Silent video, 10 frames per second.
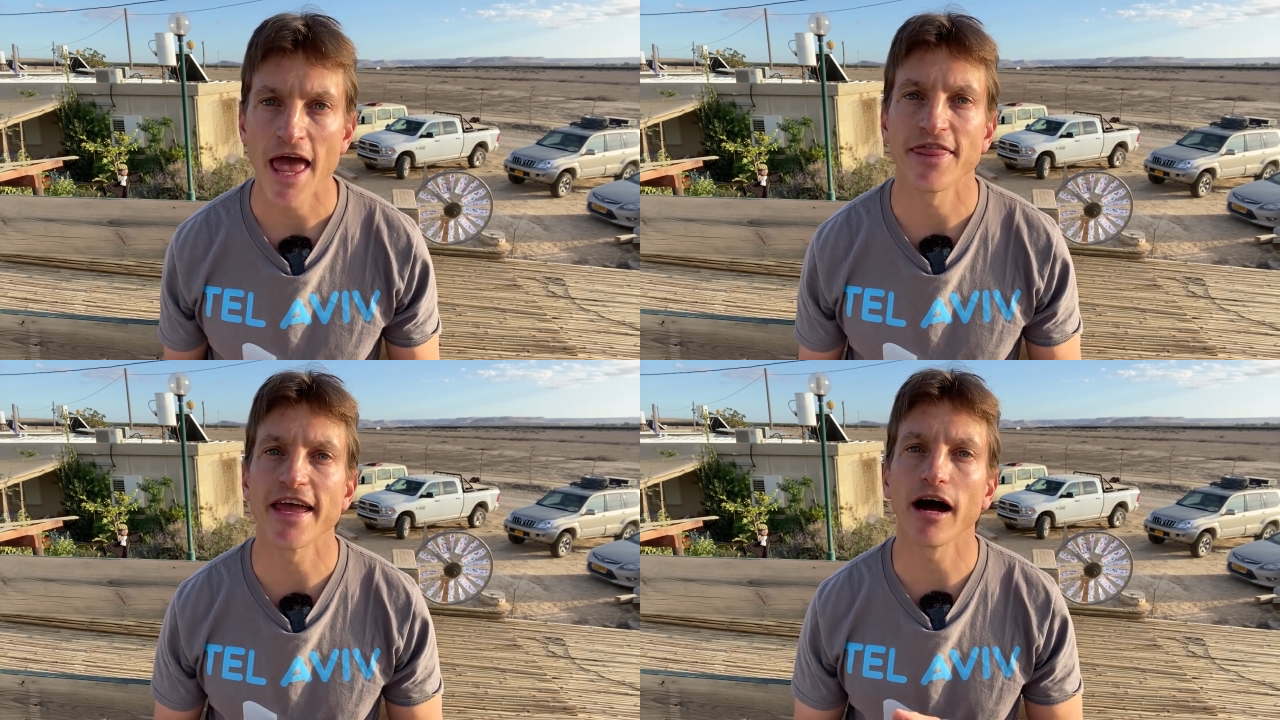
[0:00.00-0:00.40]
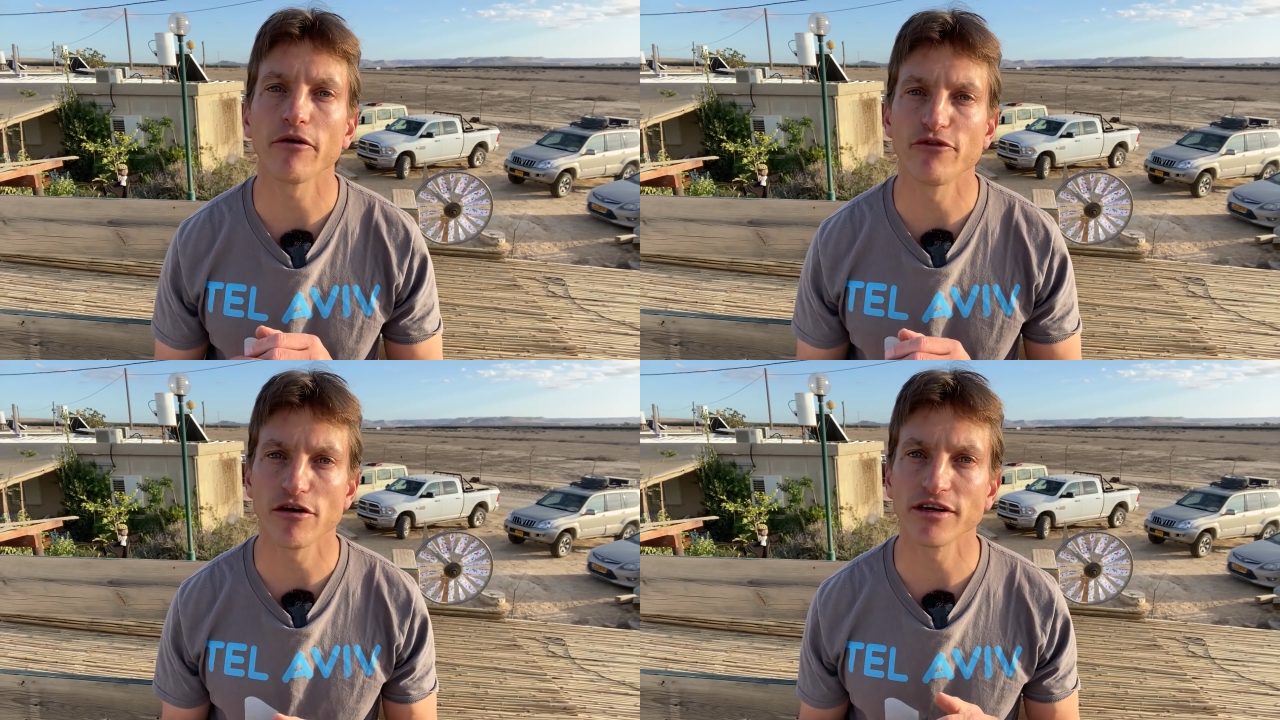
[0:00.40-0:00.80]
They are
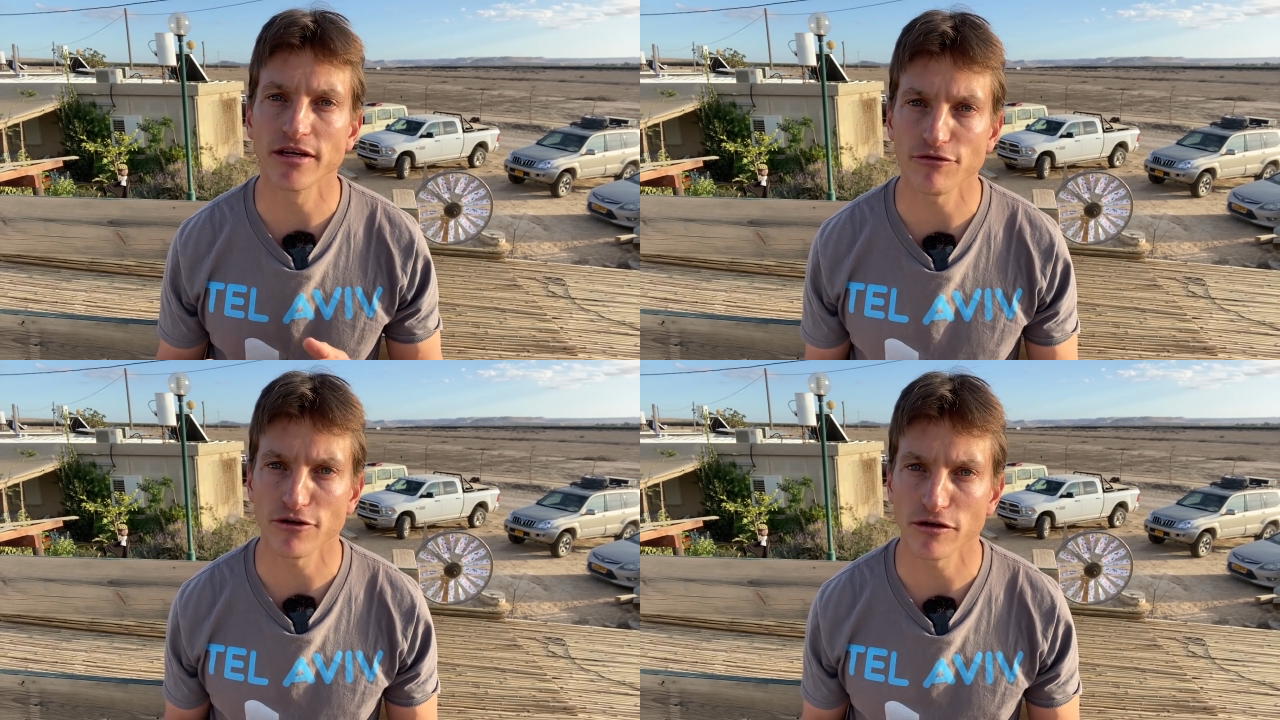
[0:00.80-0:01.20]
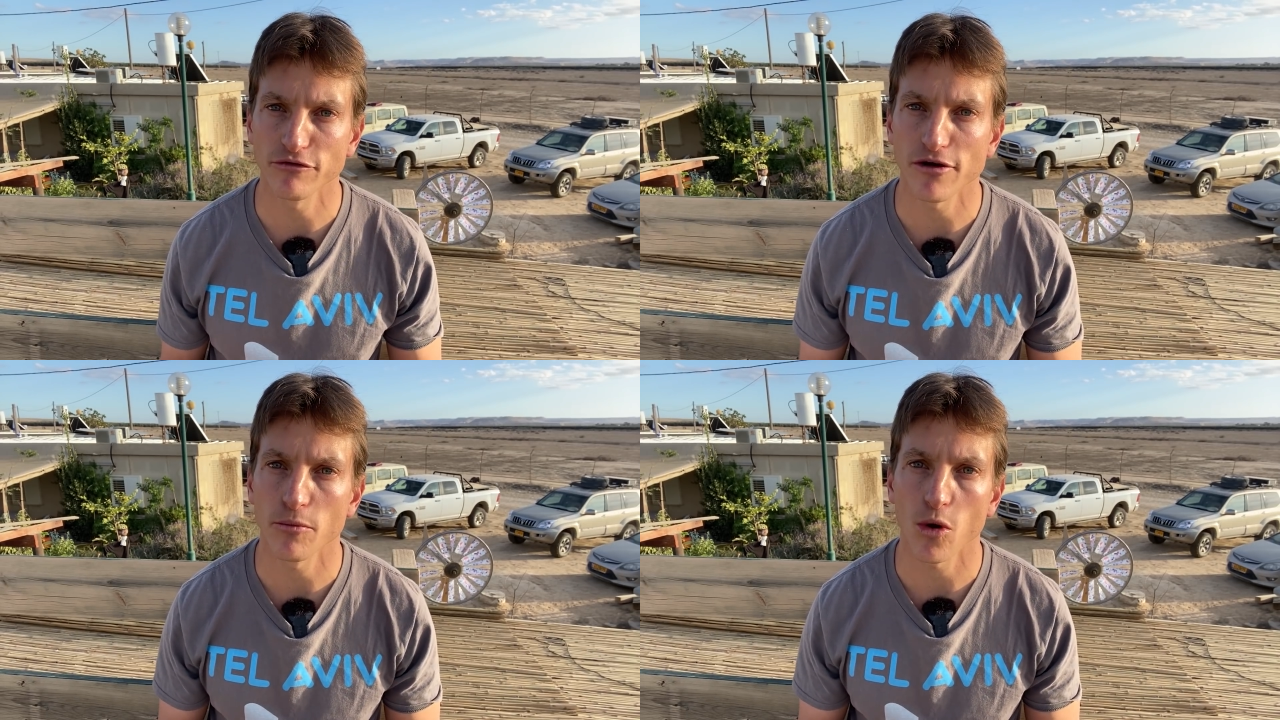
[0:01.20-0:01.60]
very different
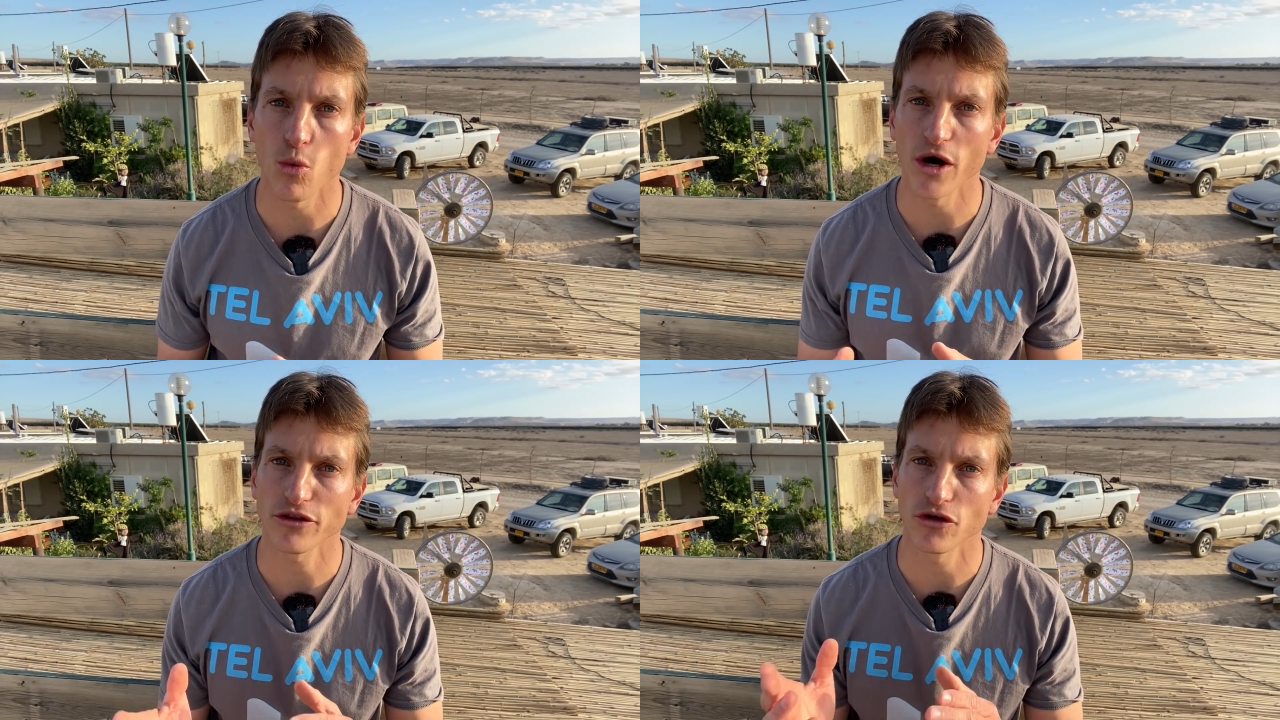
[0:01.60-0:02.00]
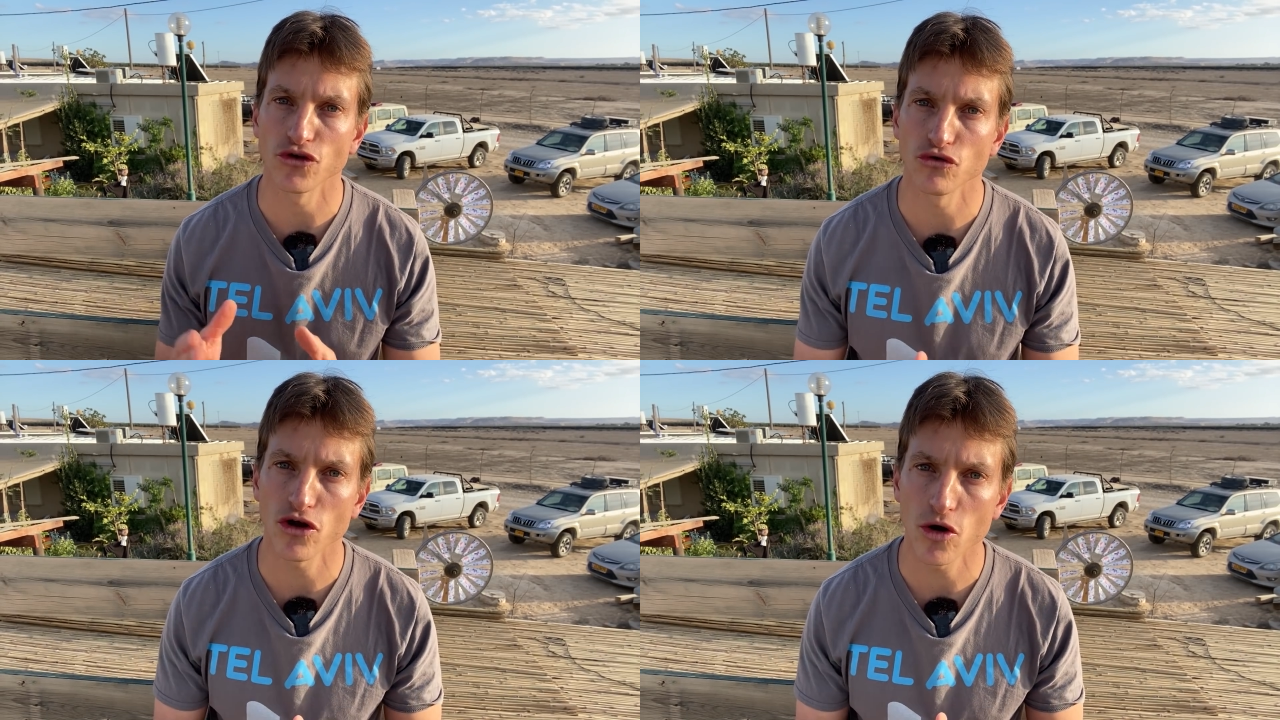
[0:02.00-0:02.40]
from what
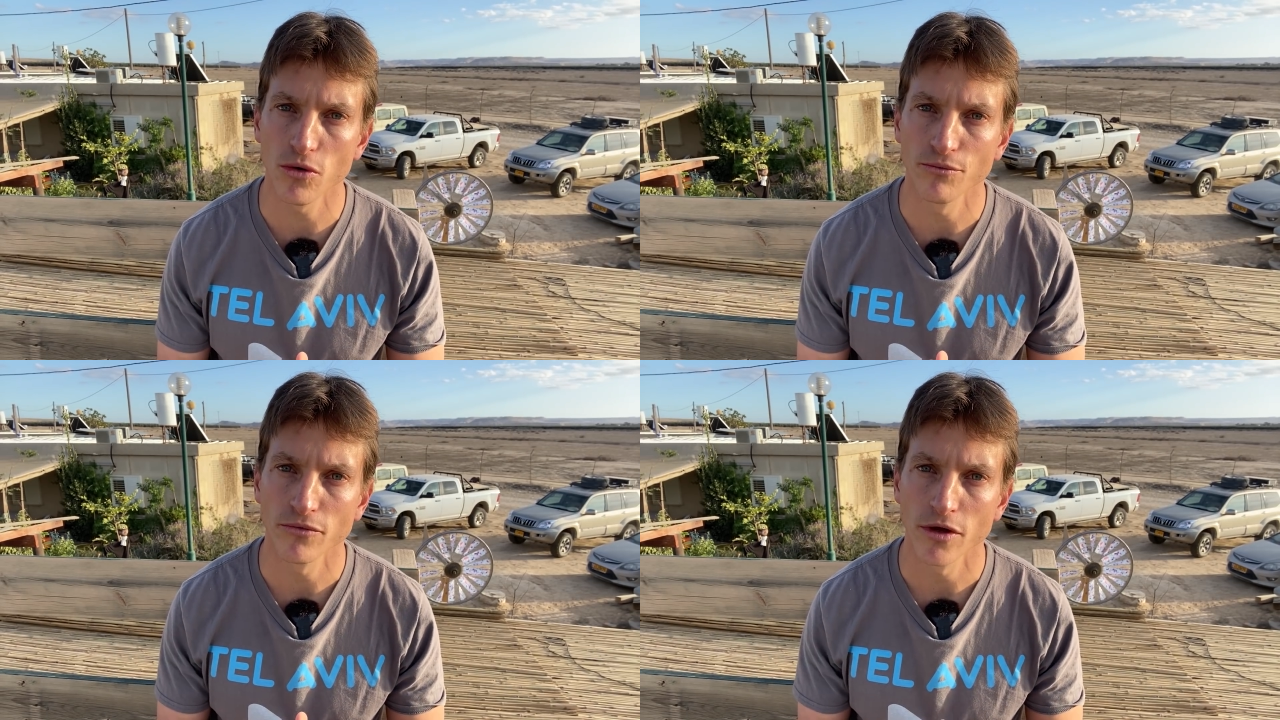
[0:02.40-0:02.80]
you know.